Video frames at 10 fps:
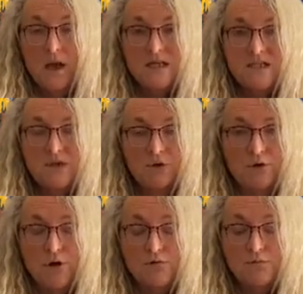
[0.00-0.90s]
I did not
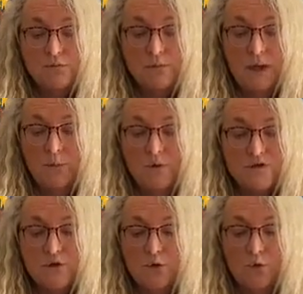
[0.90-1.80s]
know it
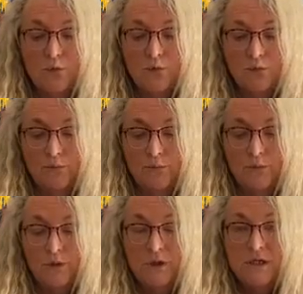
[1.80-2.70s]
wasn't normal
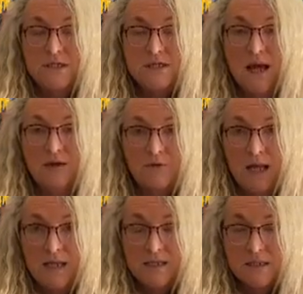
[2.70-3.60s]
to have
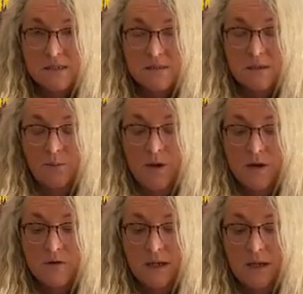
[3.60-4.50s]
ladies
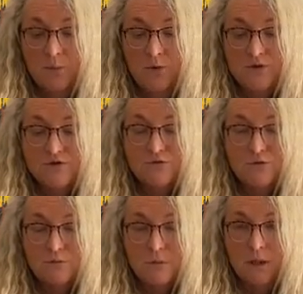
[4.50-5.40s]
appearing in one's
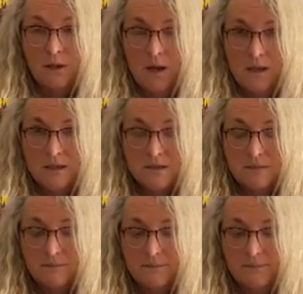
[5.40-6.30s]
room at night.
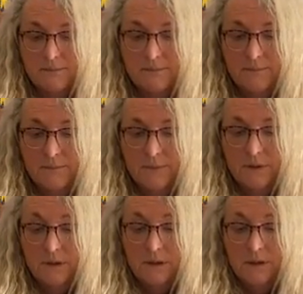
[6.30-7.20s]

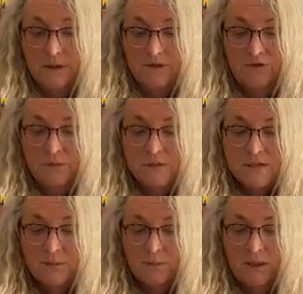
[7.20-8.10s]
She was
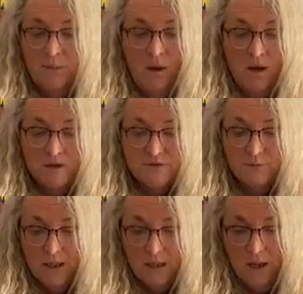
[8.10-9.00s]
simply part of
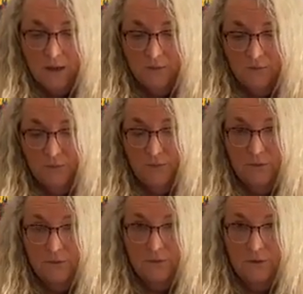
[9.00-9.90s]
my life
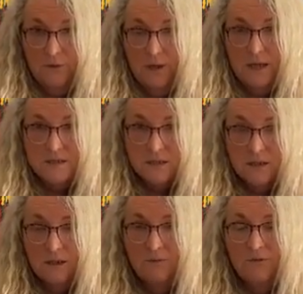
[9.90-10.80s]
as an
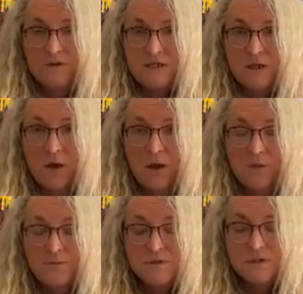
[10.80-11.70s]
infant in
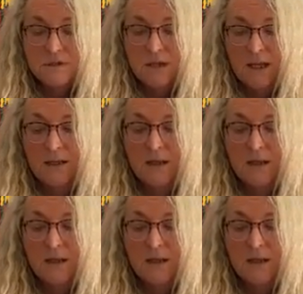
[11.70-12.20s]
arms and